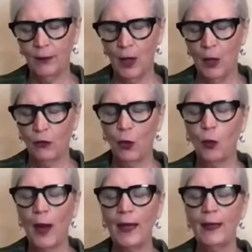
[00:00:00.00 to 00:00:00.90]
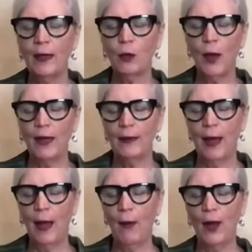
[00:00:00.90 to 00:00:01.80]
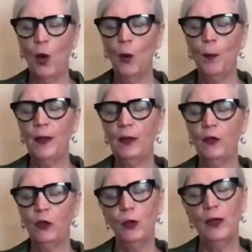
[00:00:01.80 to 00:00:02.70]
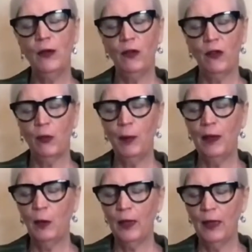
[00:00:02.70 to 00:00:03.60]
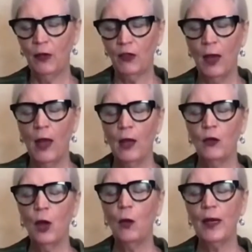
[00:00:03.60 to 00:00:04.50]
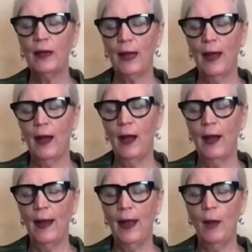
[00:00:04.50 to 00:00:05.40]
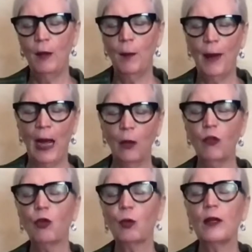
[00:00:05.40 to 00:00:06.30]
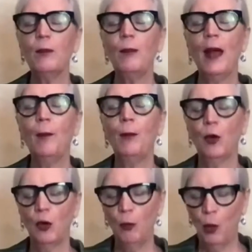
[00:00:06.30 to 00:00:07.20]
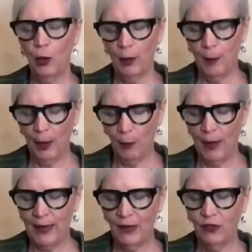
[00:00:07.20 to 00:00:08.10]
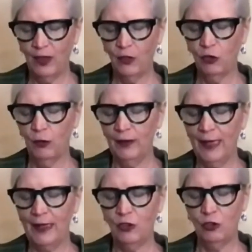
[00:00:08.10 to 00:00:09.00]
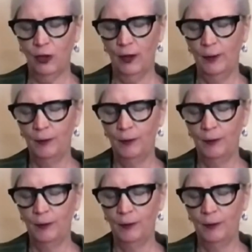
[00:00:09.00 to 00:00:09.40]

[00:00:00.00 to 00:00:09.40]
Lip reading: So right here, right now, I open to this experience, knowing that I am about to remember more about my essential nature.